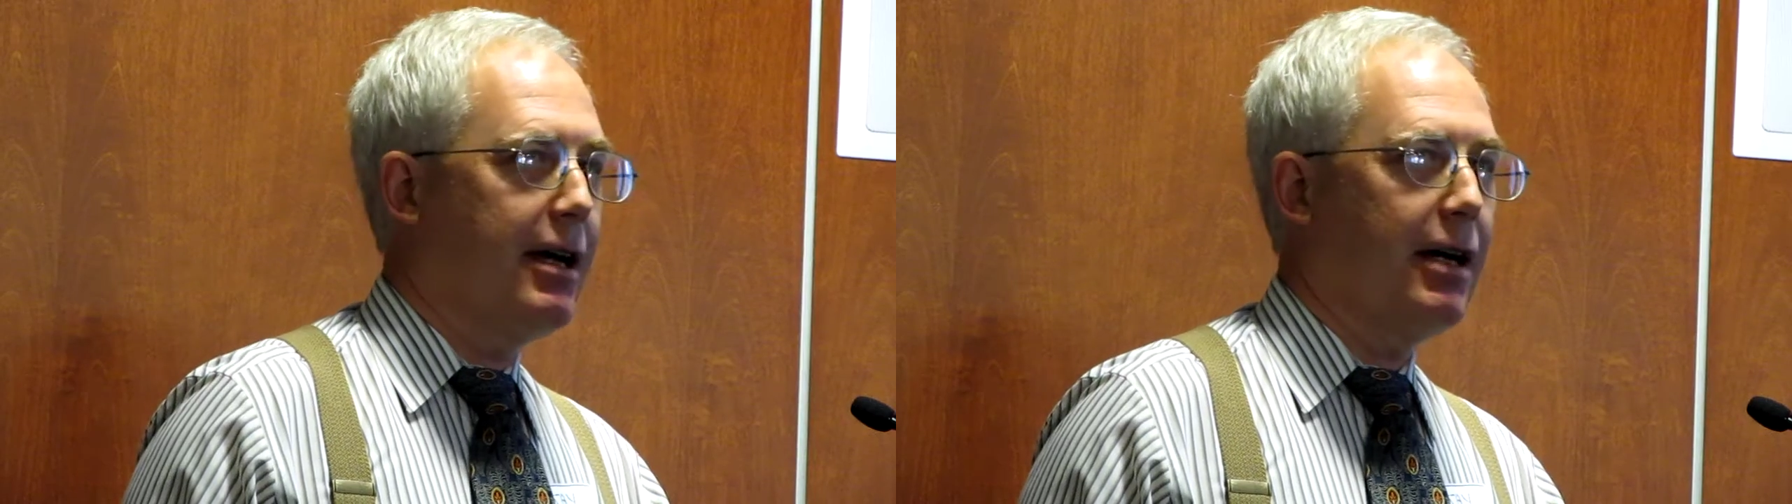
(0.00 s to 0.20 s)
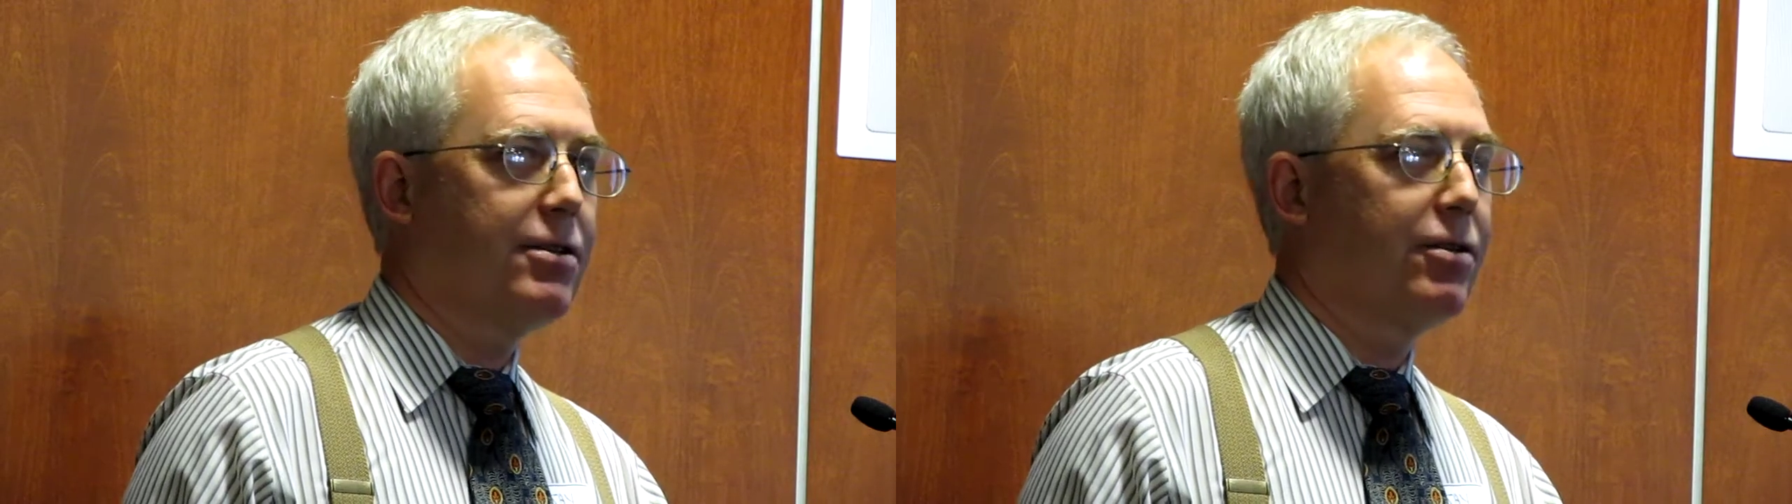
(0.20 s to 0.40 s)
And
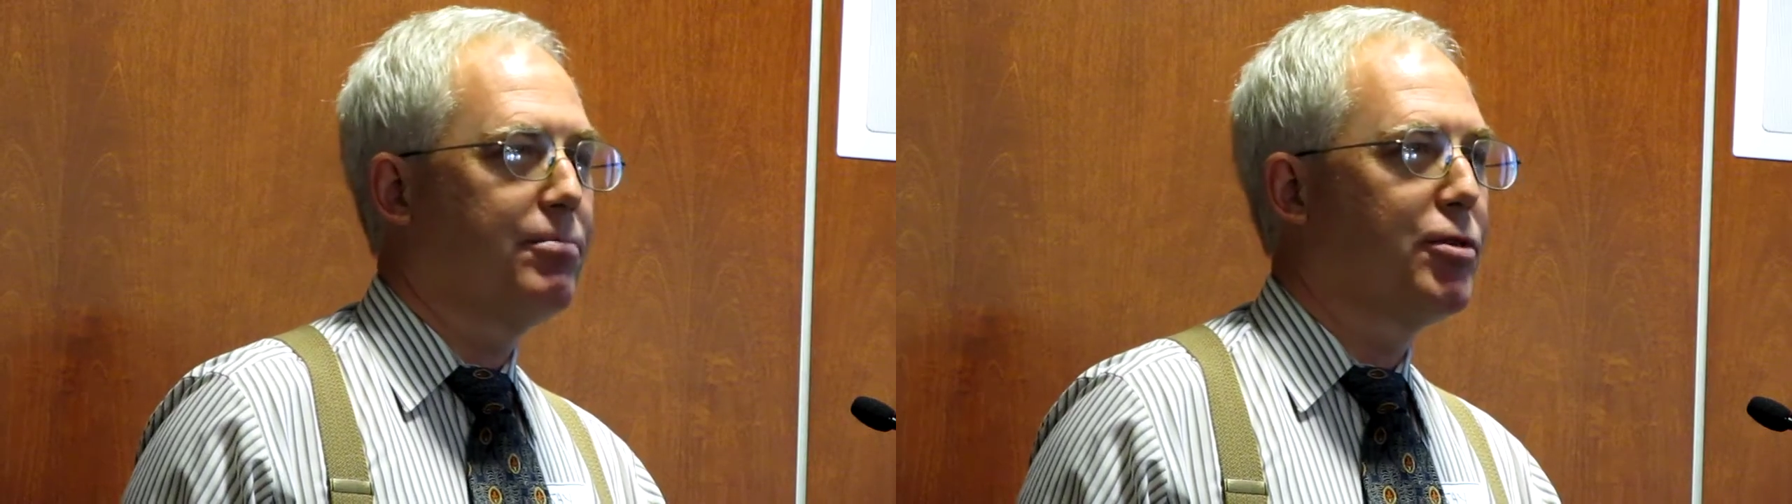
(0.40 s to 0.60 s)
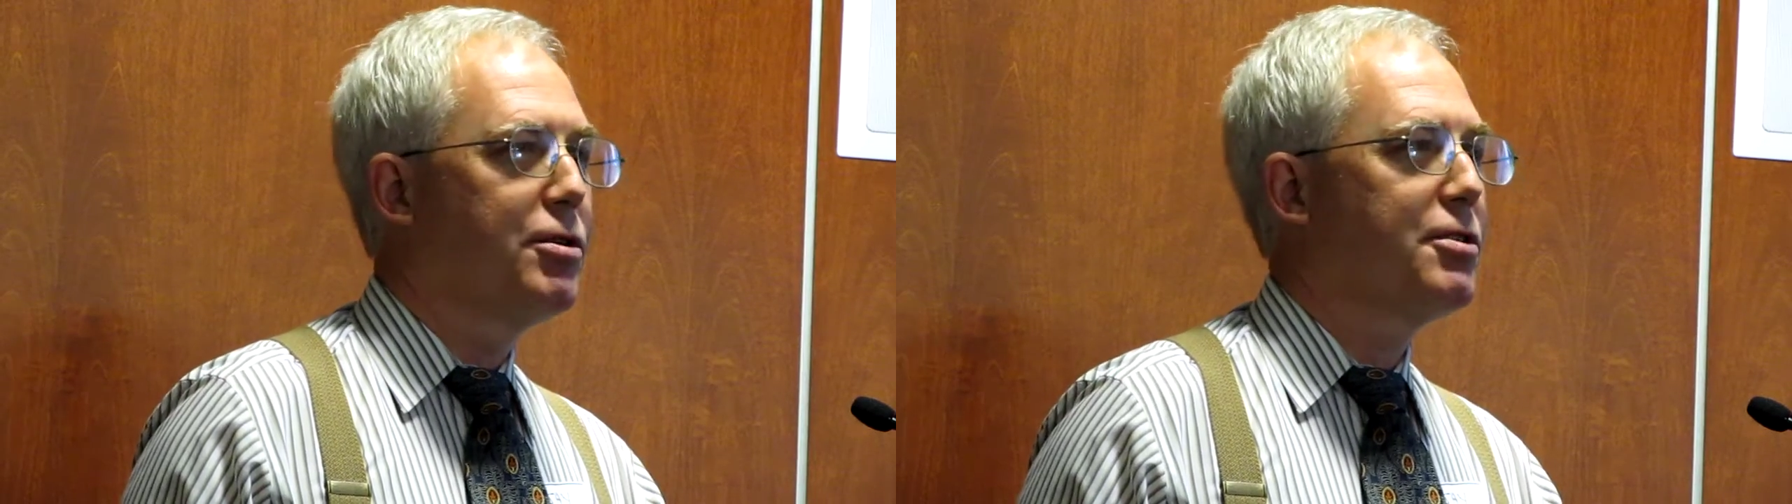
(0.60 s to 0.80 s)
I
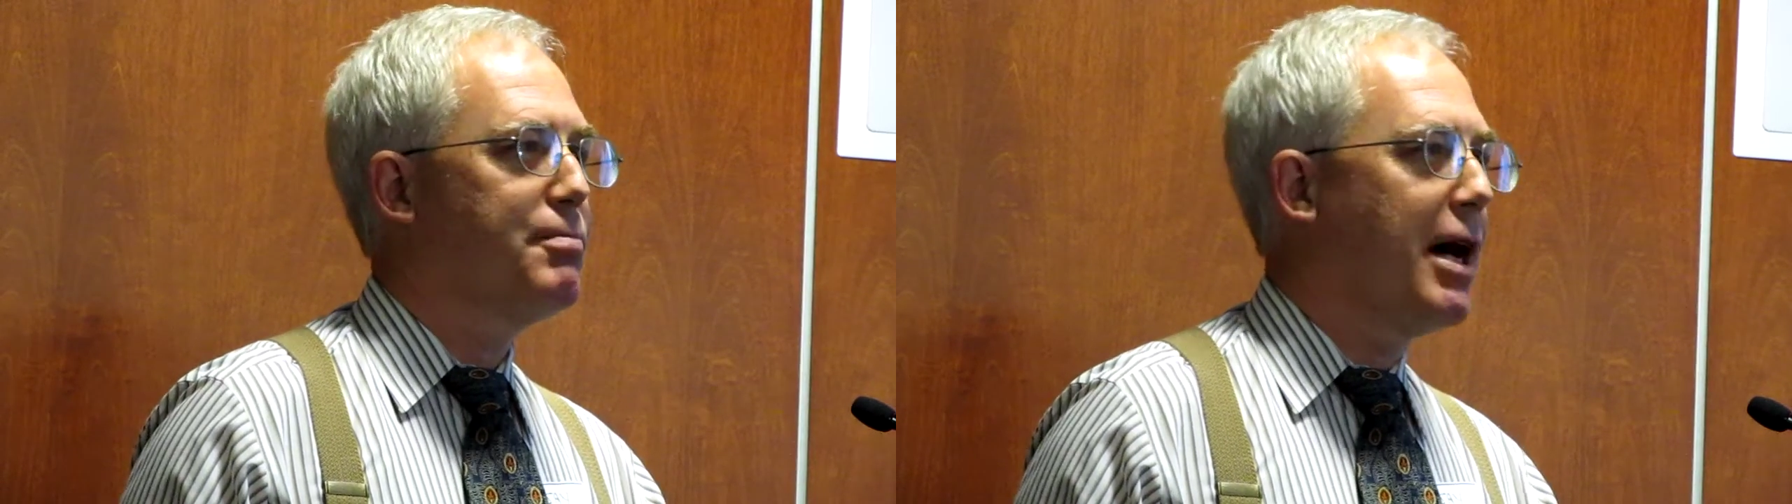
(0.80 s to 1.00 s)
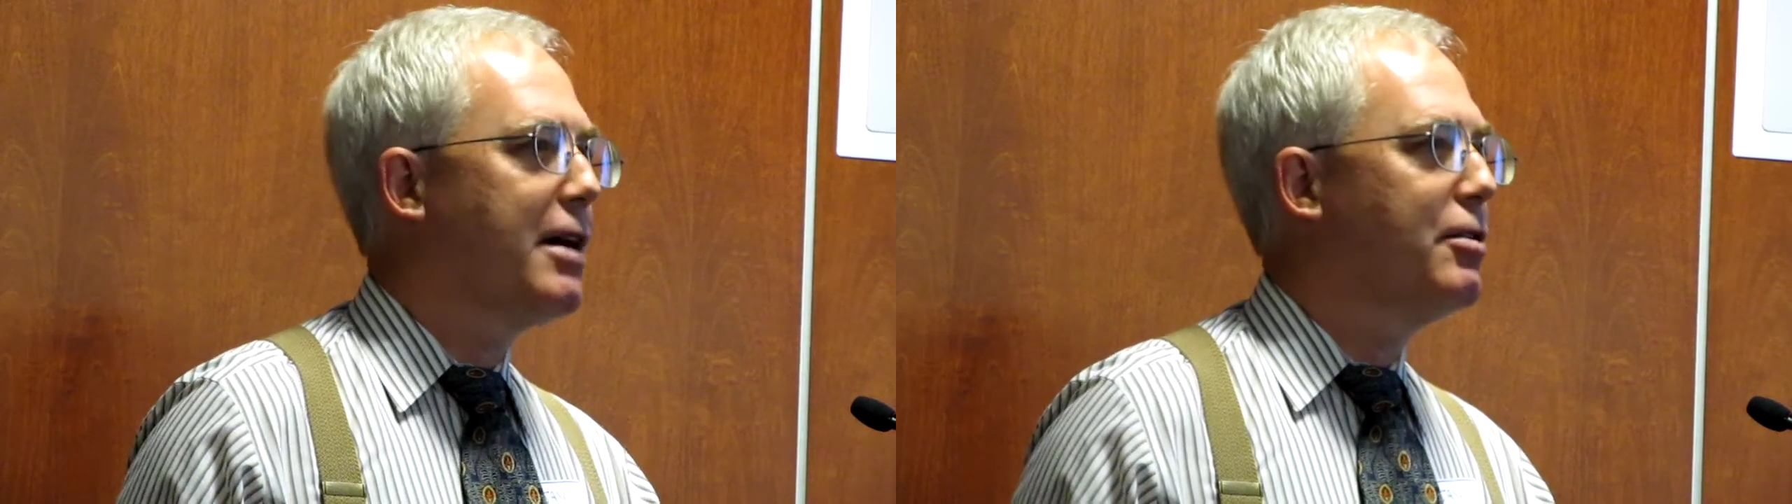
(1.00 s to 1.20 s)
told Bruce
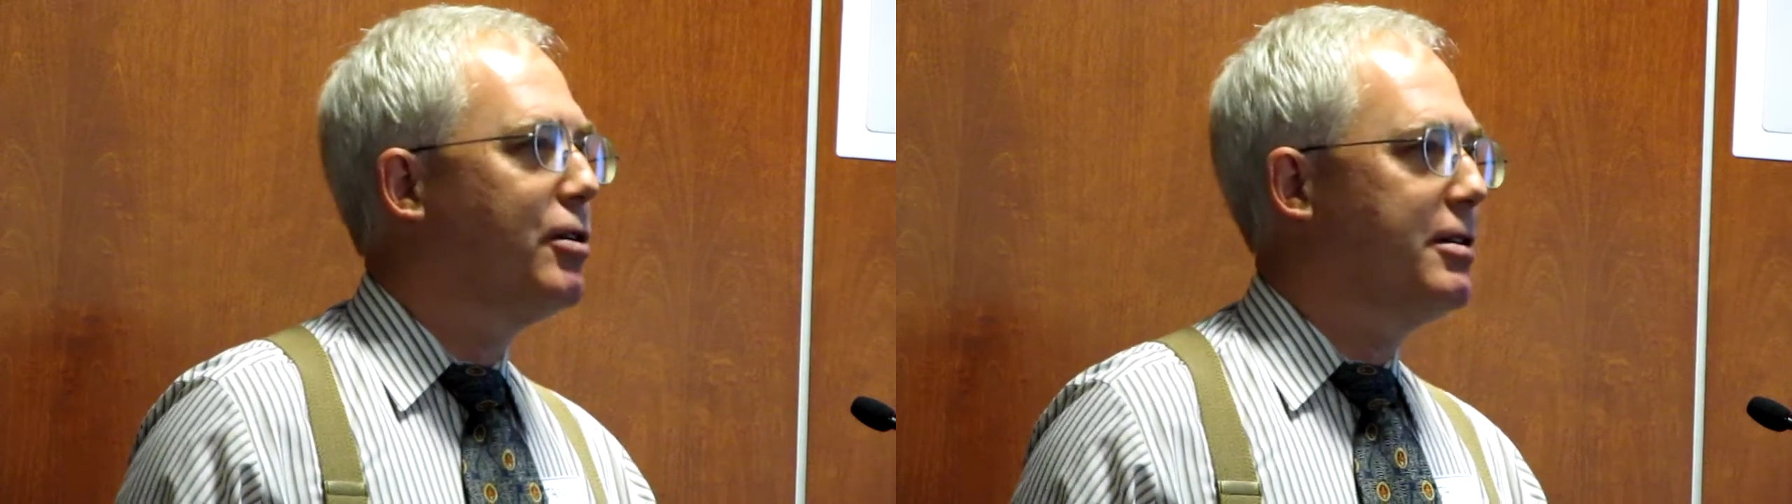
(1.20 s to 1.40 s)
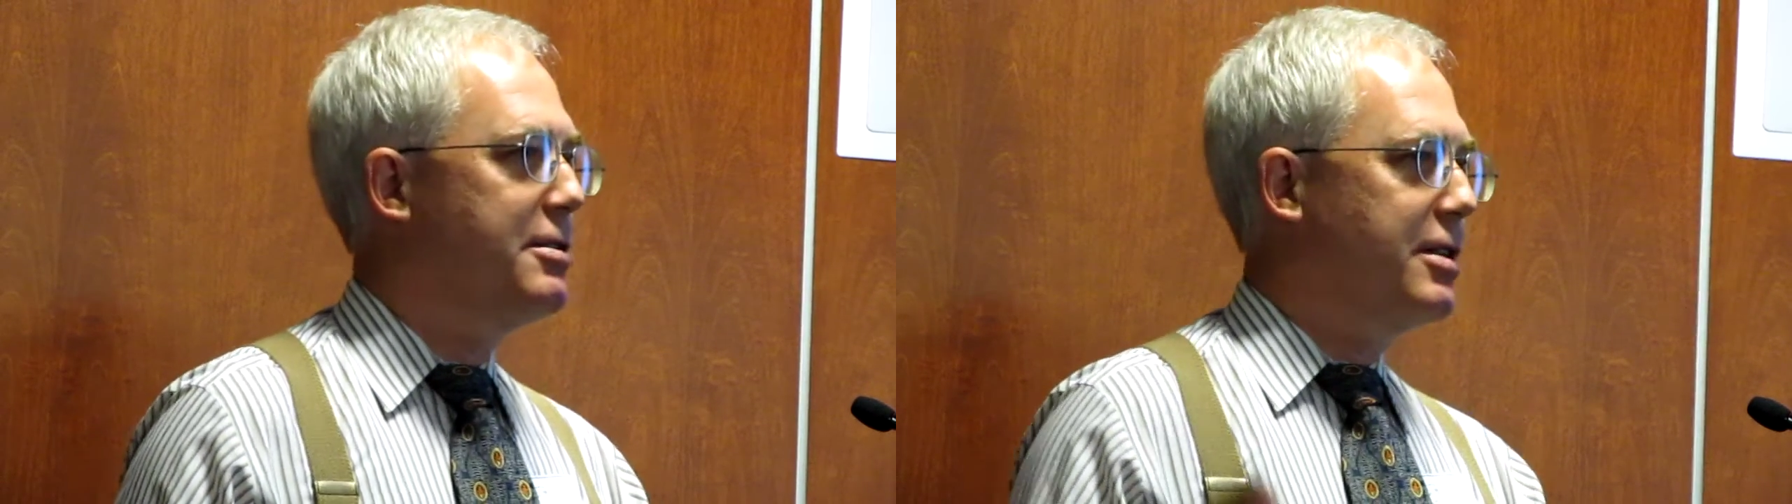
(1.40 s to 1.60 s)
my
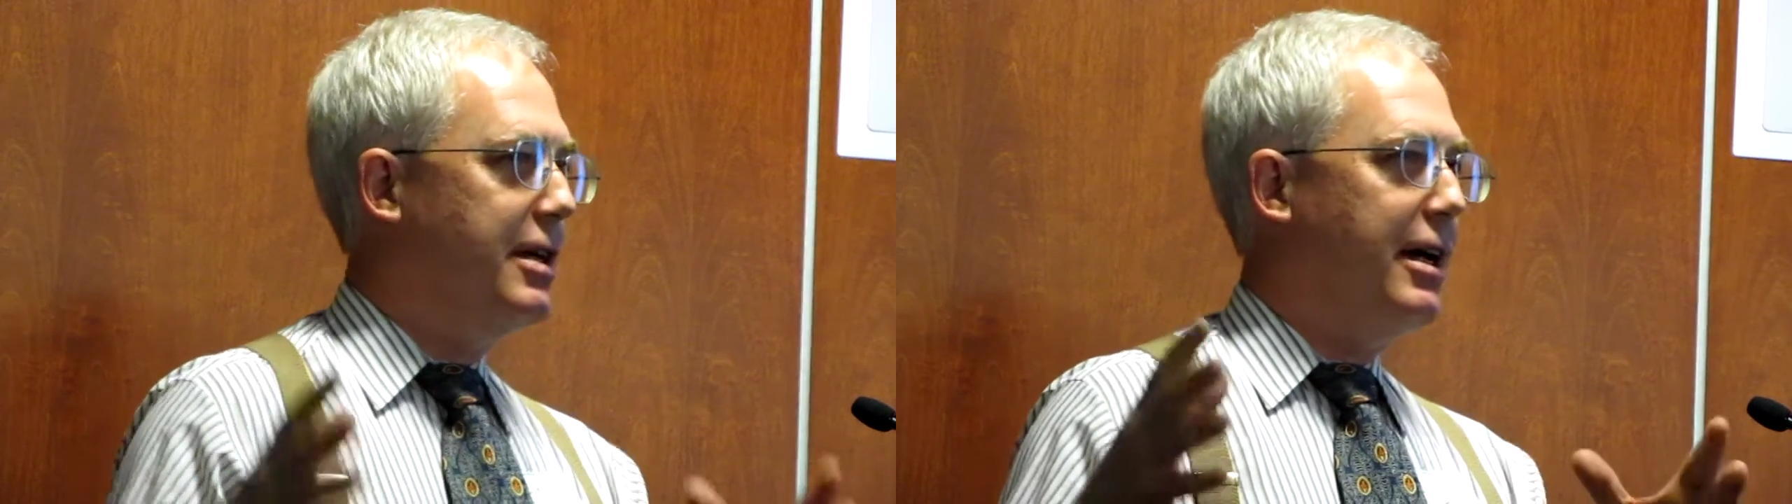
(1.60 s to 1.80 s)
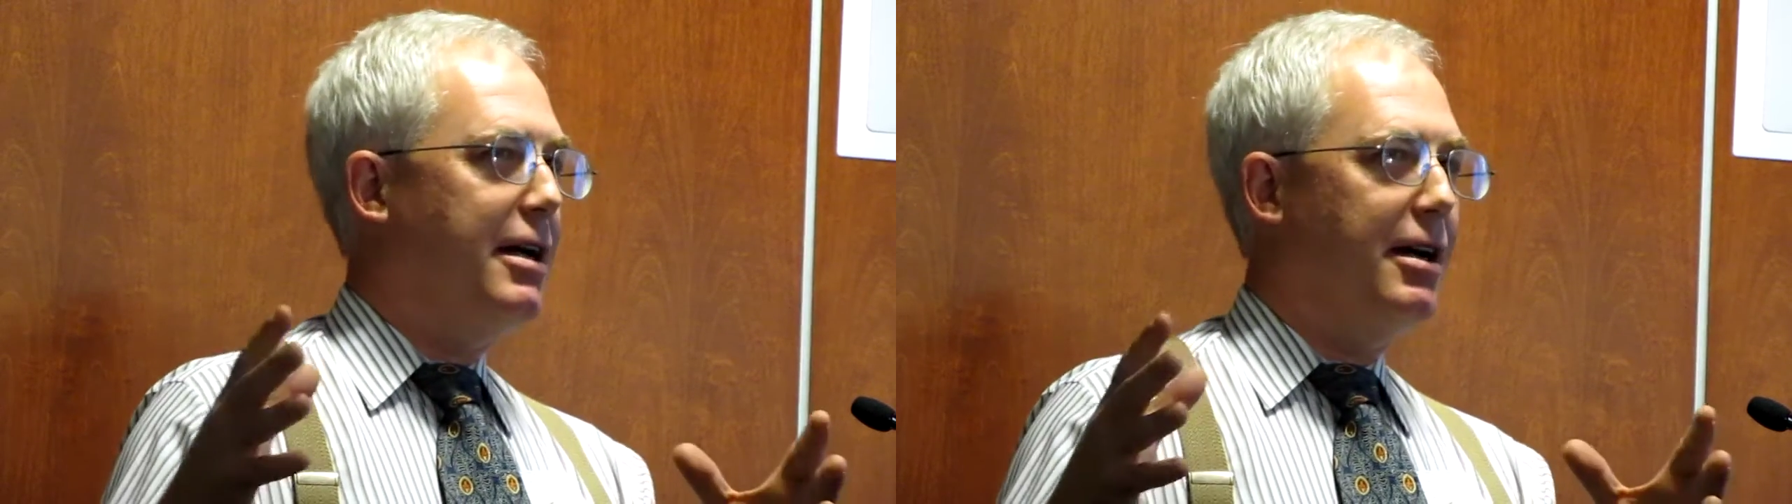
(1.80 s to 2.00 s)
goal is to get